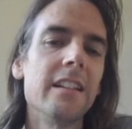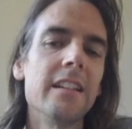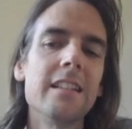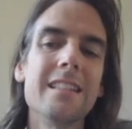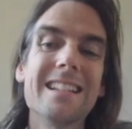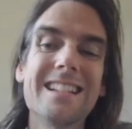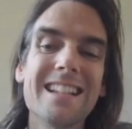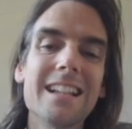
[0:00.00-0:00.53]

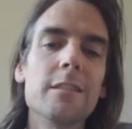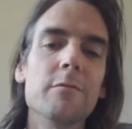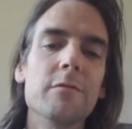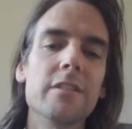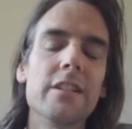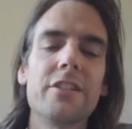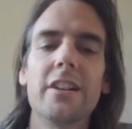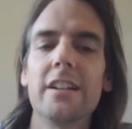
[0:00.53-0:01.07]
The second one
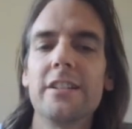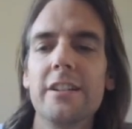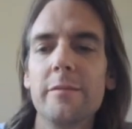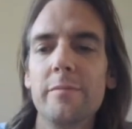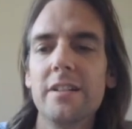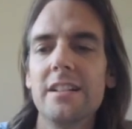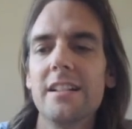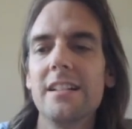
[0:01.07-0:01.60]
is
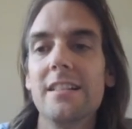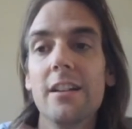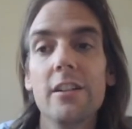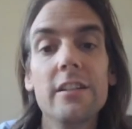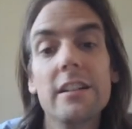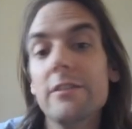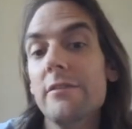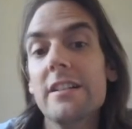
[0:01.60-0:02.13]
ChatGPT. The
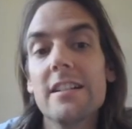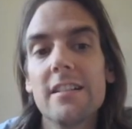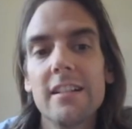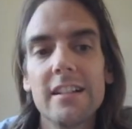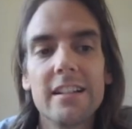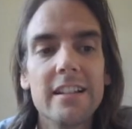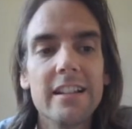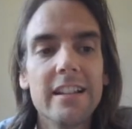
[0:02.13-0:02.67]
only reason I
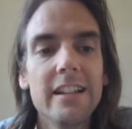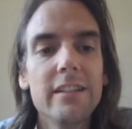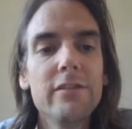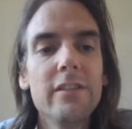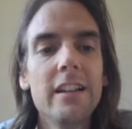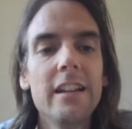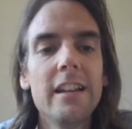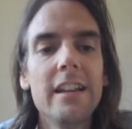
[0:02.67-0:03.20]
can give
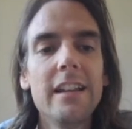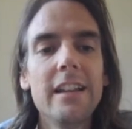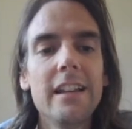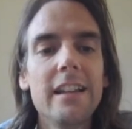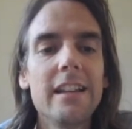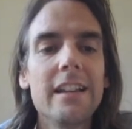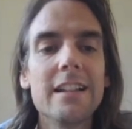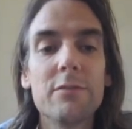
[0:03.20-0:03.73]

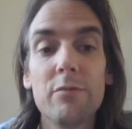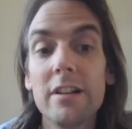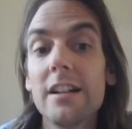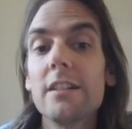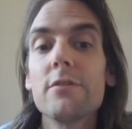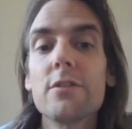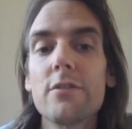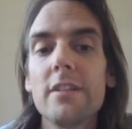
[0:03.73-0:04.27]
is when I
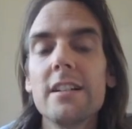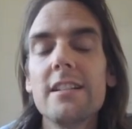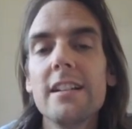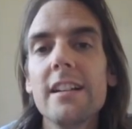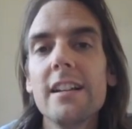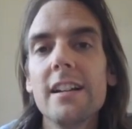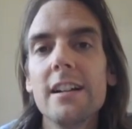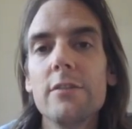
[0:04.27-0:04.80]
was
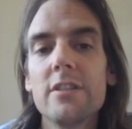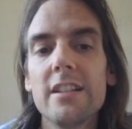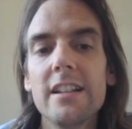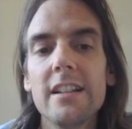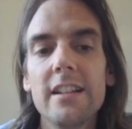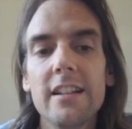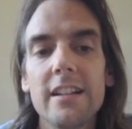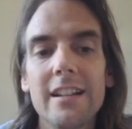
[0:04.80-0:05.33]
writing it, I was
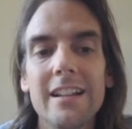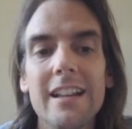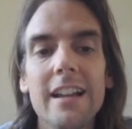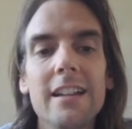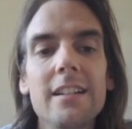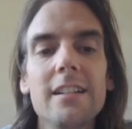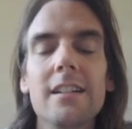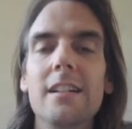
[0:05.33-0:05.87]
thinking,
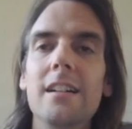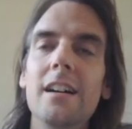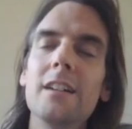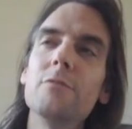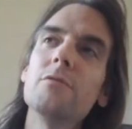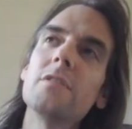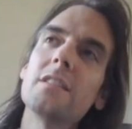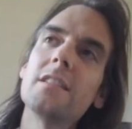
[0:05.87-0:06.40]
again, I
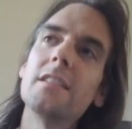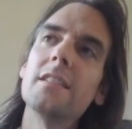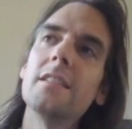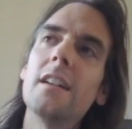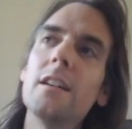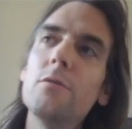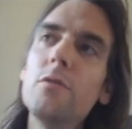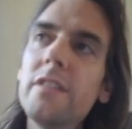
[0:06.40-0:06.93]
want
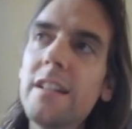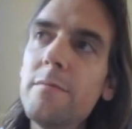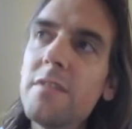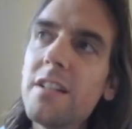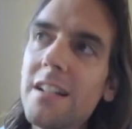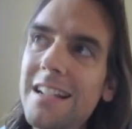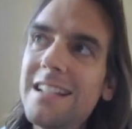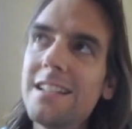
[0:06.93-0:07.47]
them
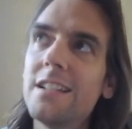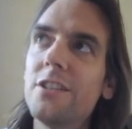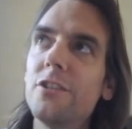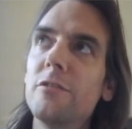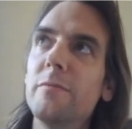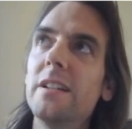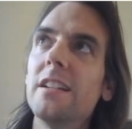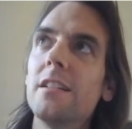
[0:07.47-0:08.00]
to listen
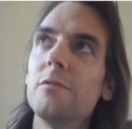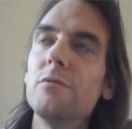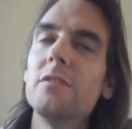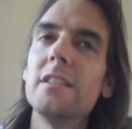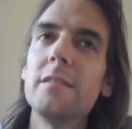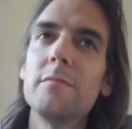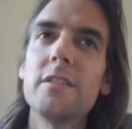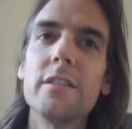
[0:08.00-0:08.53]
to me. I want
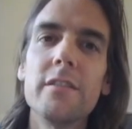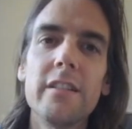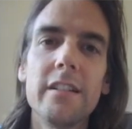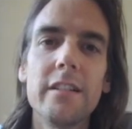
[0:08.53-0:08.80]
them to